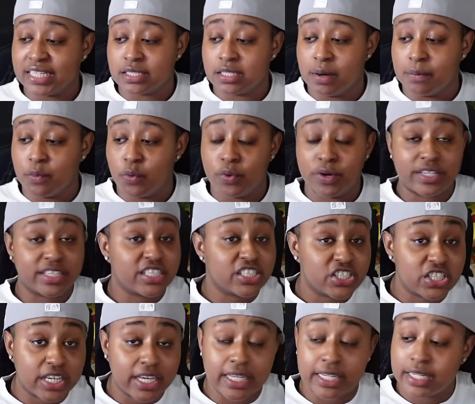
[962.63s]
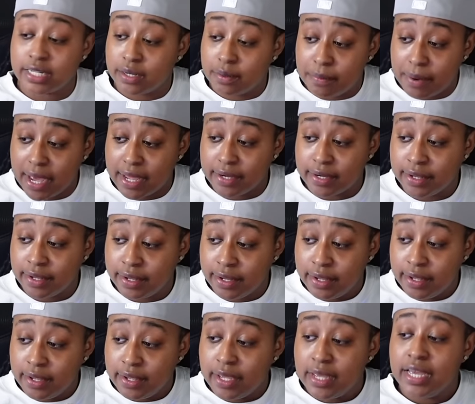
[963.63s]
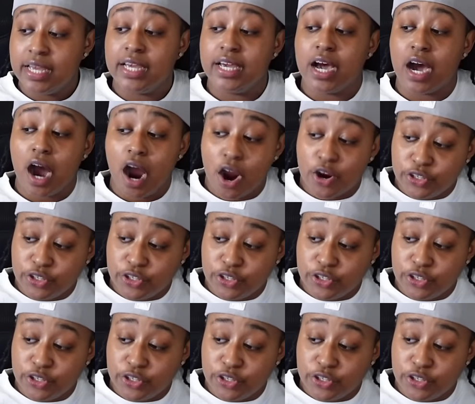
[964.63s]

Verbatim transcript: number one. Did she kill anybody? Are